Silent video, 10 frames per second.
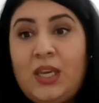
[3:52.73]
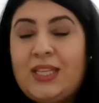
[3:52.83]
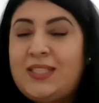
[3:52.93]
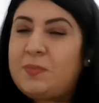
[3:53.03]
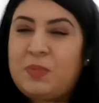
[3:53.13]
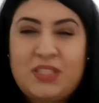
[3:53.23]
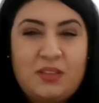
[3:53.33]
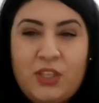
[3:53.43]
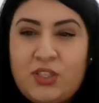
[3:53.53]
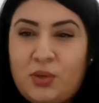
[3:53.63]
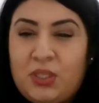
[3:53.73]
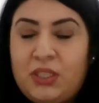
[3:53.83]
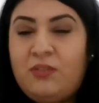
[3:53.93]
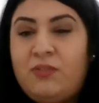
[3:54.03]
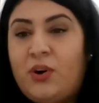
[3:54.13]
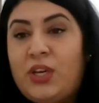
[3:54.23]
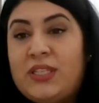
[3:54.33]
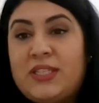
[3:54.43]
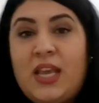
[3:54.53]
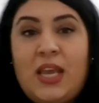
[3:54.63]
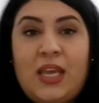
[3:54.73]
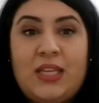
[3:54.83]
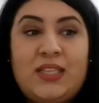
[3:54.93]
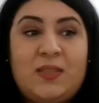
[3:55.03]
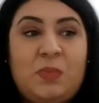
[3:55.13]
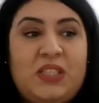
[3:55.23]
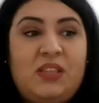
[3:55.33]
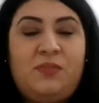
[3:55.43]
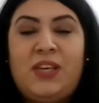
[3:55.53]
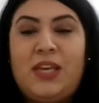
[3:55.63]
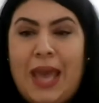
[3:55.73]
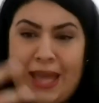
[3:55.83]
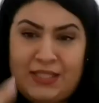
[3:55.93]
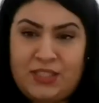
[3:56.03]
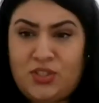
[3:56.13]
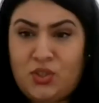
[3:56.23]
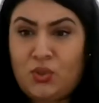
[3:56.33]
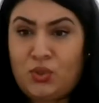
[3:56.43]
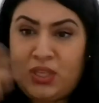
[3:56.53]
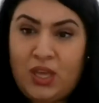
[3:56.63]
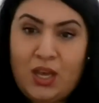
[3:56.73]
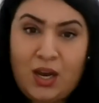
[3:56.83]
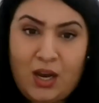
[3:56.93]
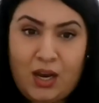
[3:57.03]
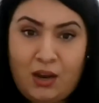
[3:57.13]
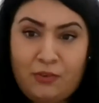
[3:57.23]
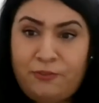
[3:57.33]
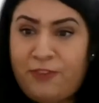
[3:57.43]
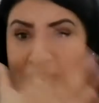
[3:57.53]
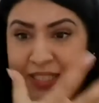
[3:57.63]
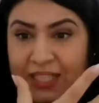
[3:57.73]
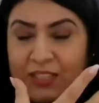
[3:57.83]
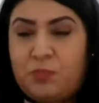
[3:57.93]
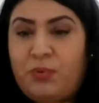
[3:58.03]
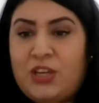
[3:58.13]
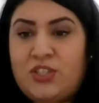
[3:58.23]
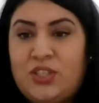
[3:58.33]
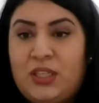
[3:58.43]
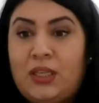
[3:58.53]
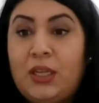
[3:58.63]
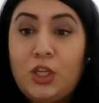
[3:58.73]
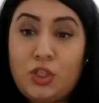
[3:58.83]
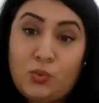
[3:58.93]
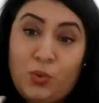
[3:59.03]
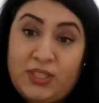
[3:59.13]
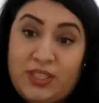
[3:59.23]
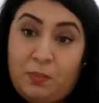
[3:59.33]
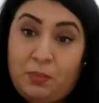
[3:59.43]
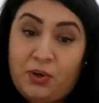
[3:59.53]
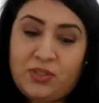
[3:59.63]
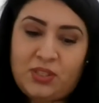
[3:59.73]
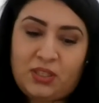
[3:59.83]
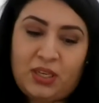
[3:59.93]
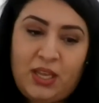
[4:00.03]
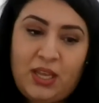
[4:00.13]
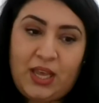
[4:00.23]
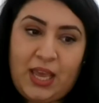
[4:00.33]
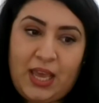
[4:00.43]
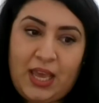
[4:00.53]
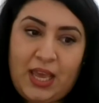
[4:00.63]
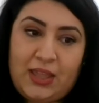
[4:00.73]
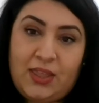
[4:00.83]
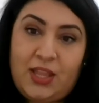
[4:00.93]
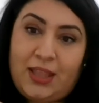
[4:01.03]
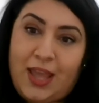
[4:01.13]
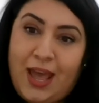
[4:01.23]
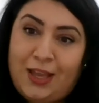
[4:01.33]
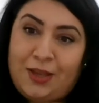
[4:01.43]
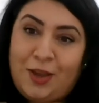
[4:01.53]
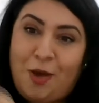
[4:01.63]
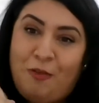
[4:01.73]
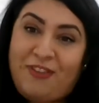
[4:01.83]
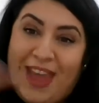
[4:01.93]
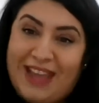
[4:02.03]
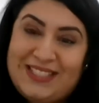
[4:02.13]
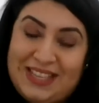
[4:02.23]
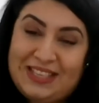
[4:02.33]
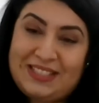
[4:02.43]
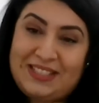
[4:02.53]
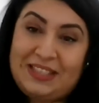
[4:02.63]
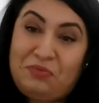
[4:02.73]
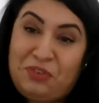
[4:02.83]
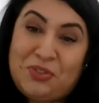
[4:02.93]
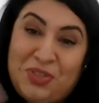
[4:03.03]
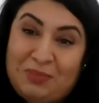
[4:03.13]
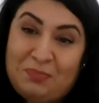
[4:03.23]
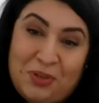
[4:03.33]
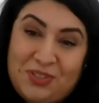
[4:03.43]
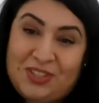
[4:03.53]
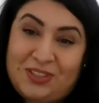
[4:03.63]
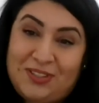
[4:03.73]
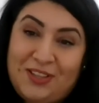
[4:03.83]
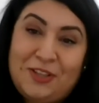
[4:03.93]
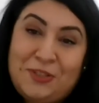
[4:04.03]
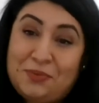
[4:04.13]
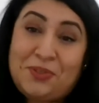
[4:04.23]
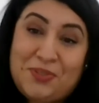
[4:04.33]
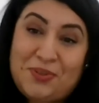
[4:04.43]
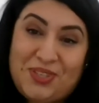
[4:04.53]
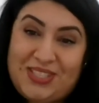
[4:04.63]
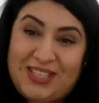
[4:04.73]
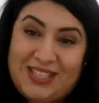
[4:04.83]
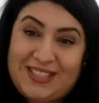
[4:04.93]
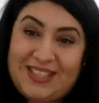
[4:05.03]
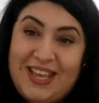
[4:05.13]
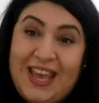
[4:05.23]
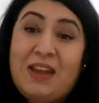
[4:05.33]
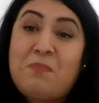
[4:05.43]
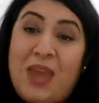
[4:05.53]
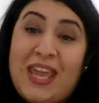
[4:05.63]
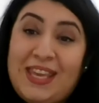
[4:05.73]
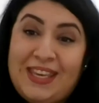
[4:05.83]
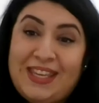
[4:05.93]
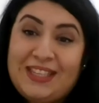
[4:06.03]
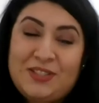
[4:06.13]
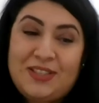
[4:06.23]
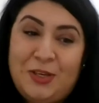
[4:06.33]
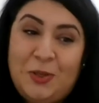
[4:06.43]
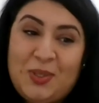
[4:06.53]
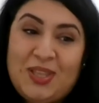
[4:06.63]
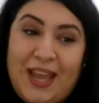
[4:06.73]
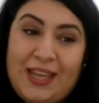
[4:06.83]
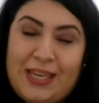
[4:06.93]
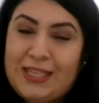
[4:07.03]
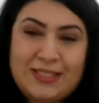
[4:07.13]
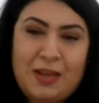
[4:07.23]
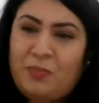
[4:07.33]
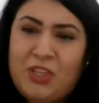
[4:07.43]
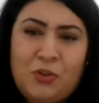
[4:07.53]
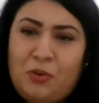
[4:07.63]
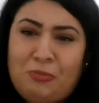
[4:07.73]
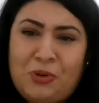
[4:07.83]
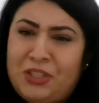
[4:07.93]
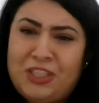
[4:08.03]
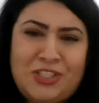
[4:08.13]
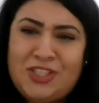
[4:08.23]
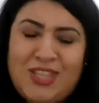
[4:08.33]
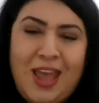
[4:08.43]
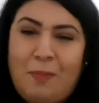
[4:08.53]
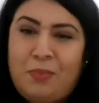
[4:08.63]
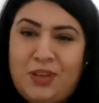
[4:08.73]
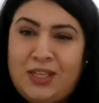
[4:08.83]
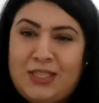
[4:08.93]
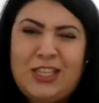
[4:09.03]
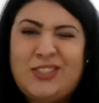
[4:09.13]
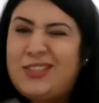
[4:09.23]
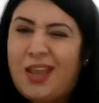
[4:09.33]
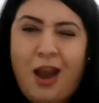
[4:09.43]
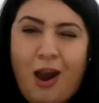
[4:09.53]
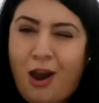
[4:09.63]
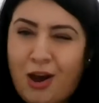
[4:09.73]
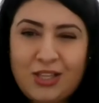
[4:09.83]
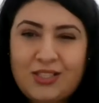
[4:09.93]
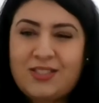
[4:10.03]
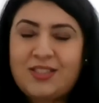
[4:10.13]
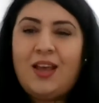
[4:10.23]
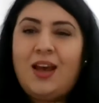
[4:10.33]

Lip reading: It's a specific tone in the voice. It's a specific attitude, face expression towards a person, and the lack of access given to that person to resources, and making it look like it's something normal, it's just happened, it's the odds,